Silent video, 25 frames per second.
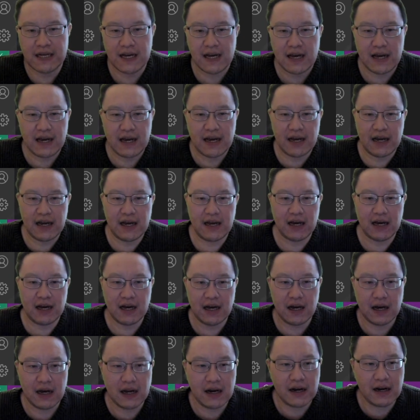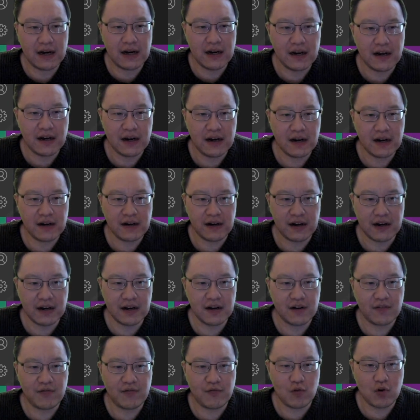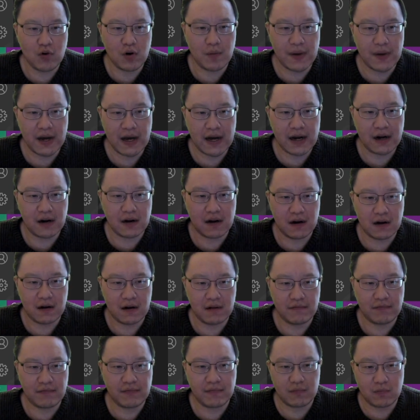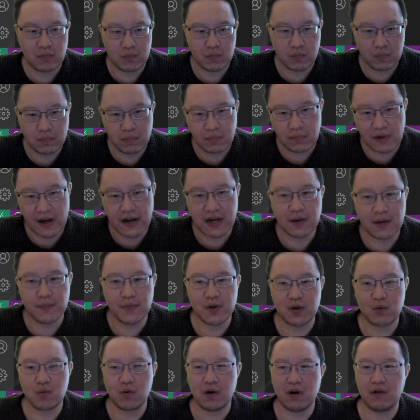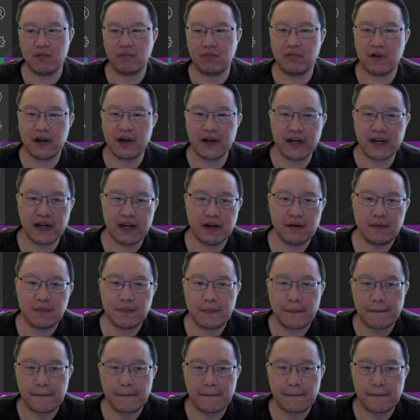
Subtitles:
And it is in the format of line number 12 right here.